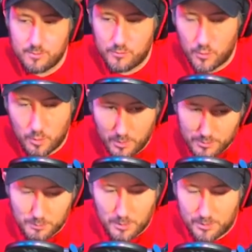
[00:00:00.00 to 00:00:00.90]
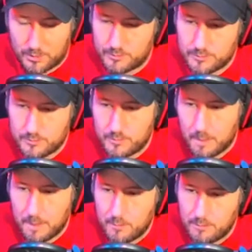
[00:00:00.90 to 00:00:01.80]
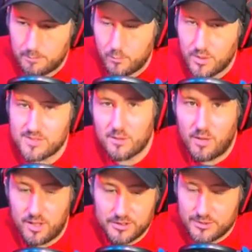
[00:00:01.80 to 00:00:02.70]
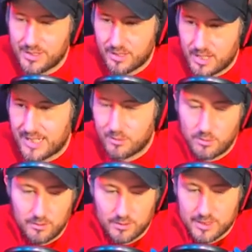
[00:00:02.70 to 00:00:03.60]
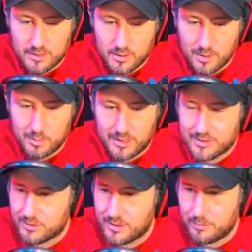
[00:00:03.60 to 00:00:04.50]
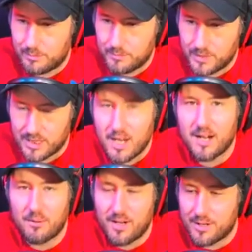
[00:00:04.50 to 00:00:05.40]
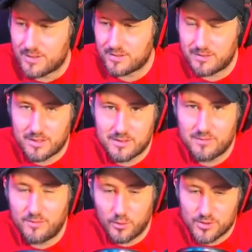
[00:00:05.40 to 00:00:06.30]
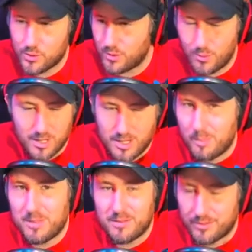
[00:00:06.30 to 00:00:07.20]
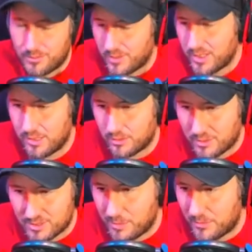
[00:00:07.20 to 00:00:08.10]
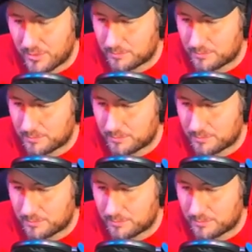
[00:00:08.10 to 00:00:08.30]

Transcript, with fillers: for the most part. Once in a while, you get a high-quality complex, right? Like high-rise, like four-story walk-up even, right? Or something.